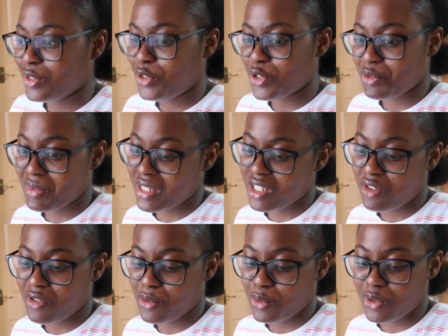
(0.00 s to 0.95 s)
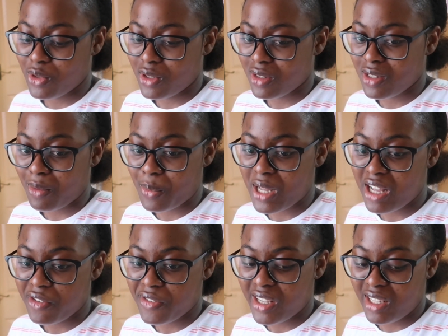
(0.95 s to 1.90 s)
doze myself up on some
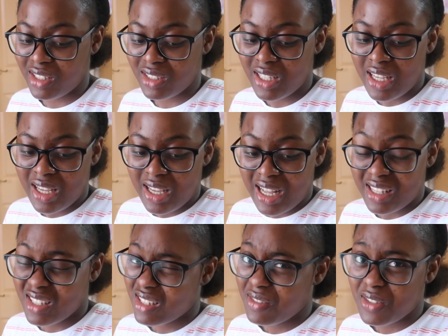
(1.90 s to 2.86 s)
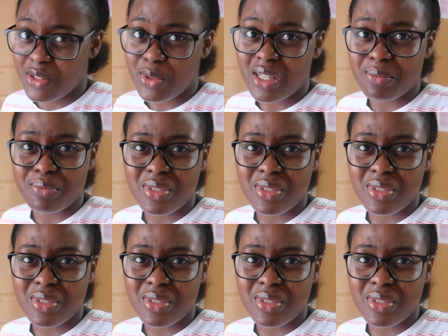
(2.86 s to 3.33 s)
caffeine and stuff as well.